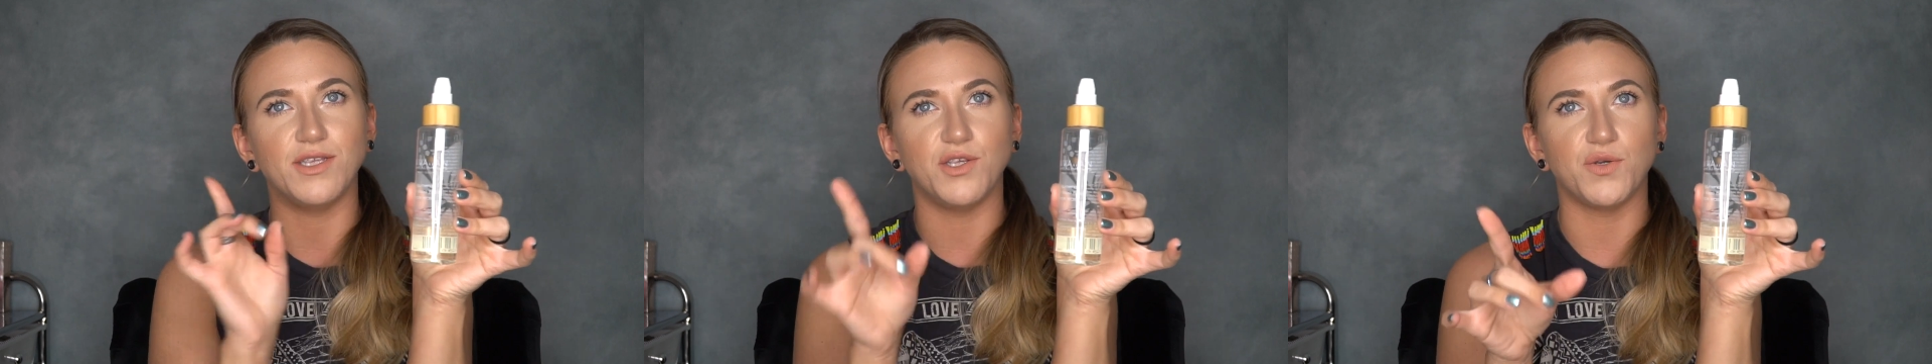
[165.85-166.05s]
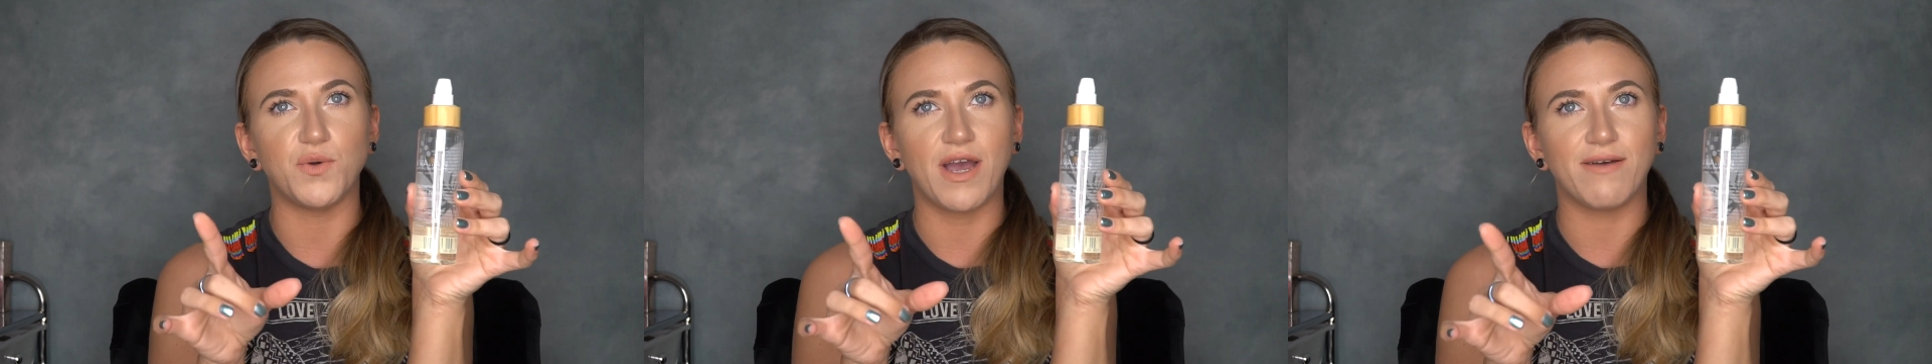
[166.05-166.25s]

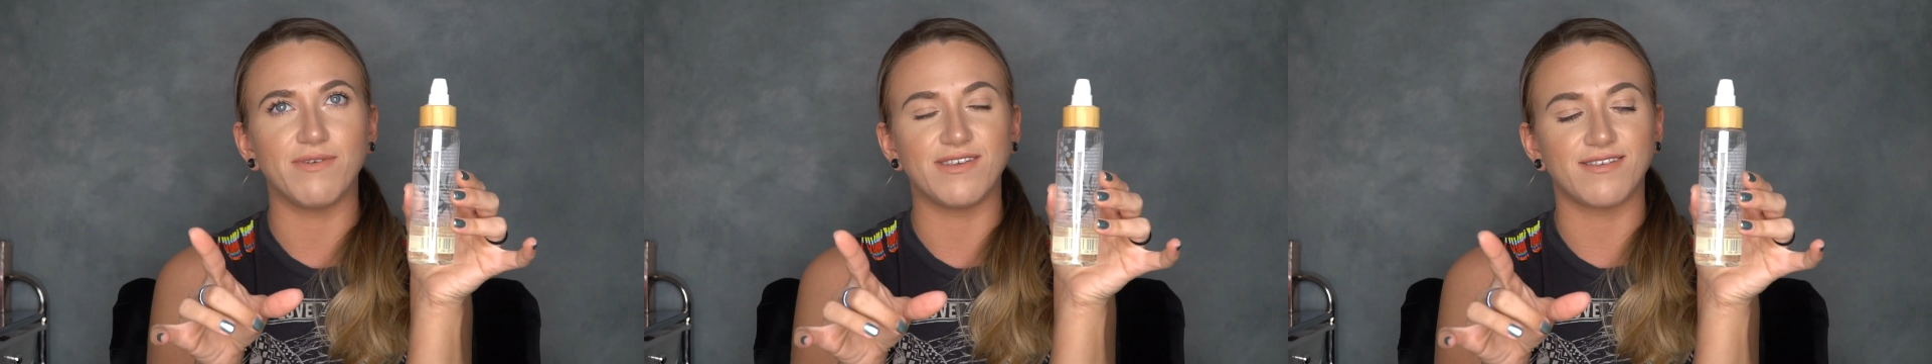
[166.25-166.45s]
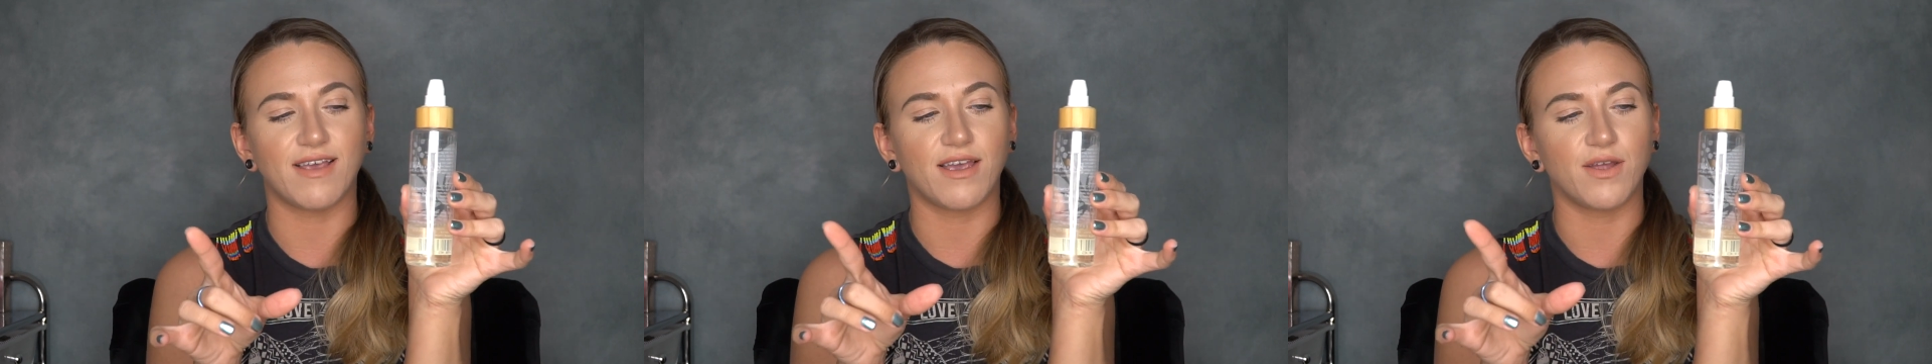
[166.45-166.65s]
do have a
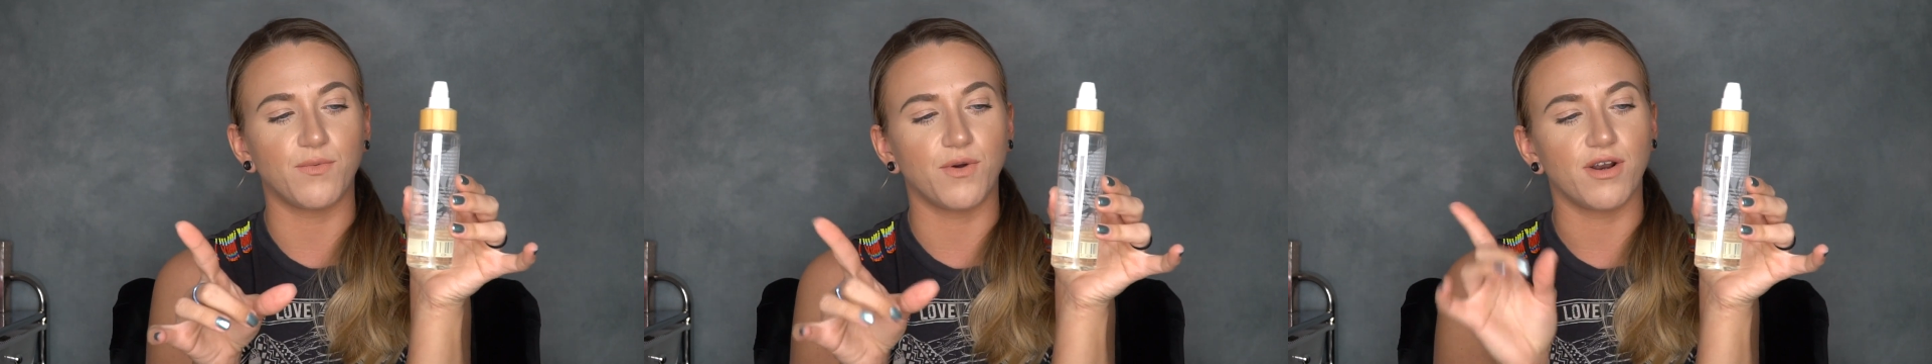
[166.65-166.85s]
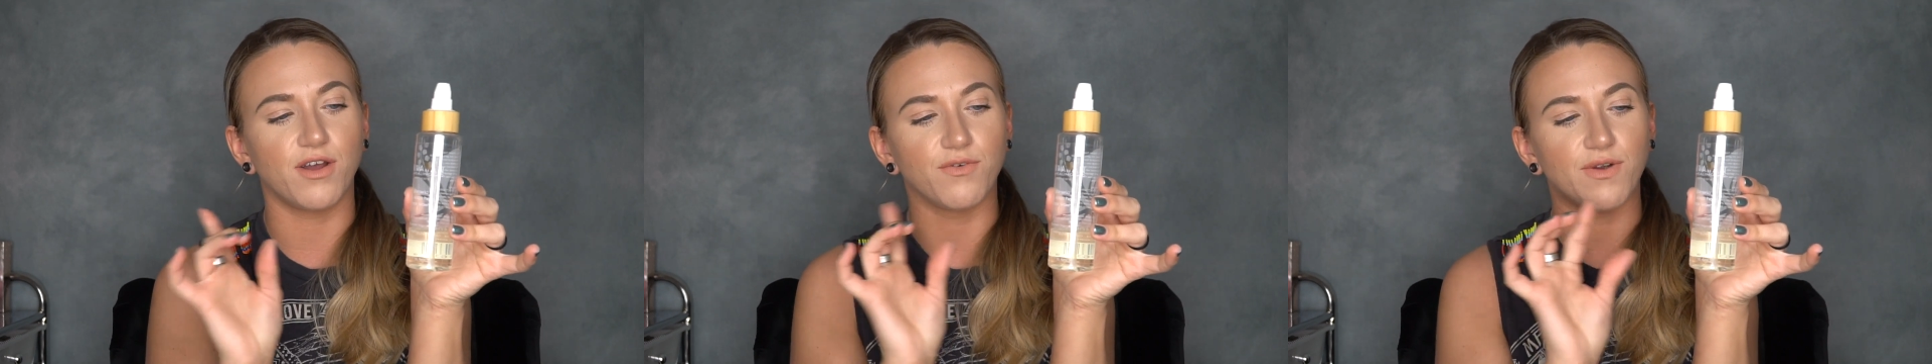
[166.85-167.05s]
second
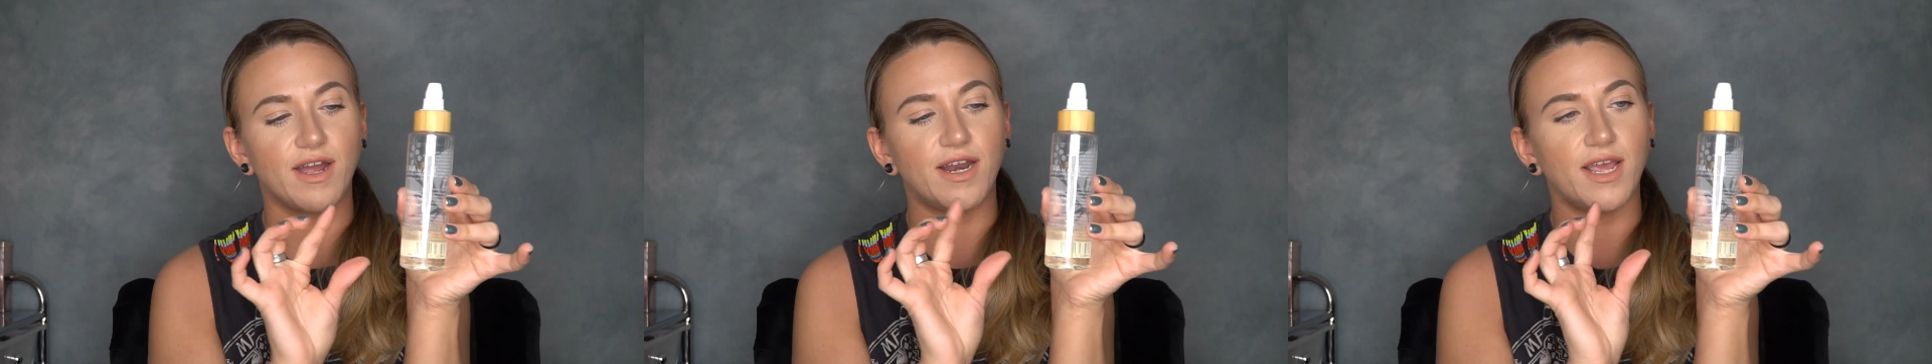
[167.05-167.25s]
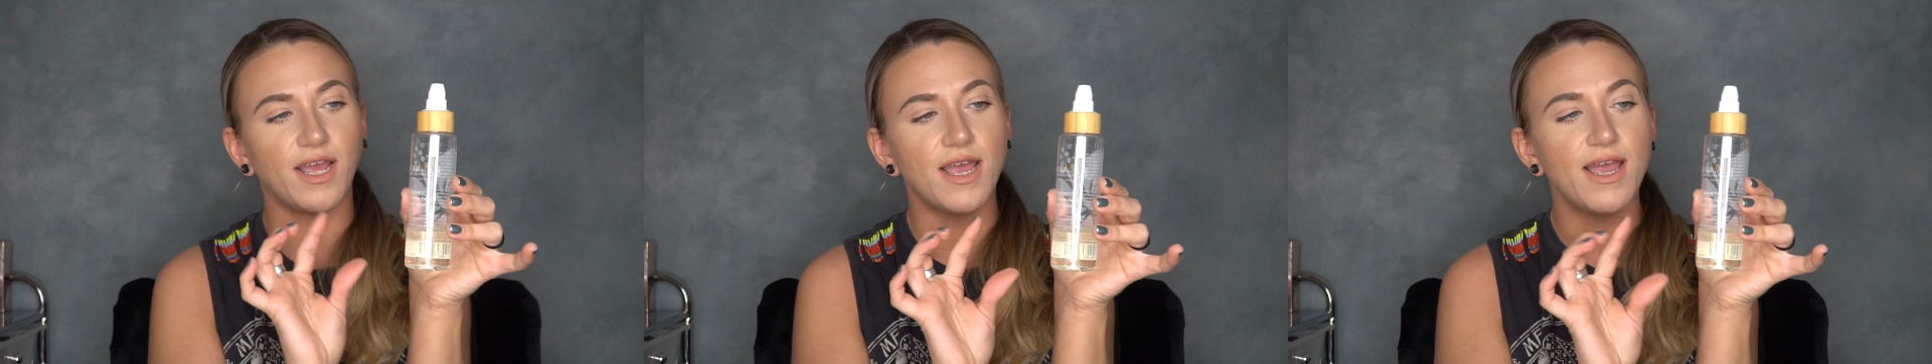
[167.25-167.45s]
one
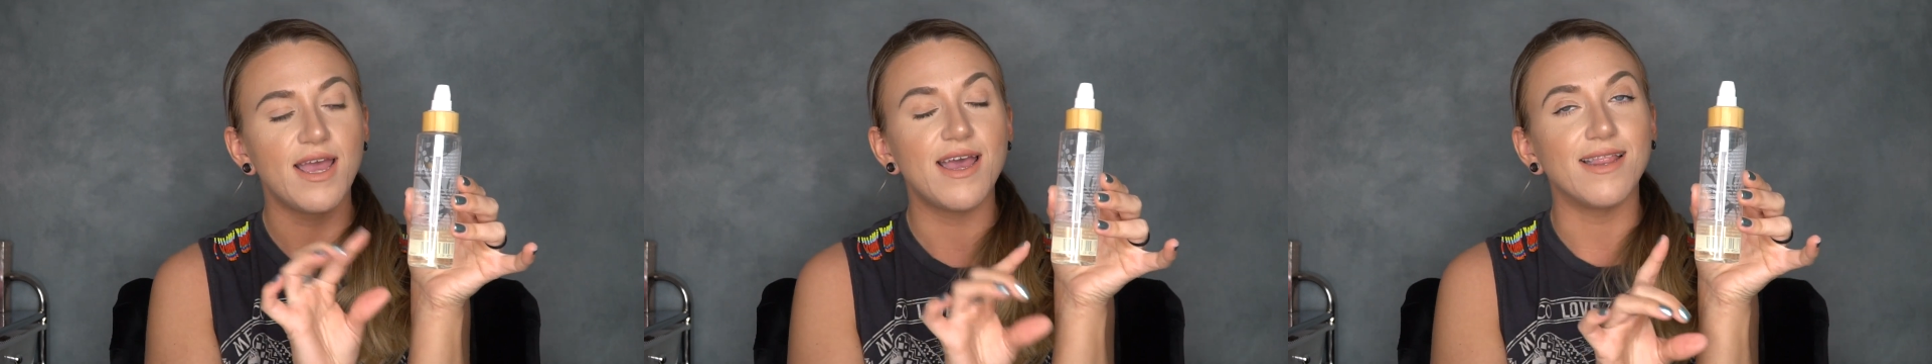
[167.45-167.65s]
already.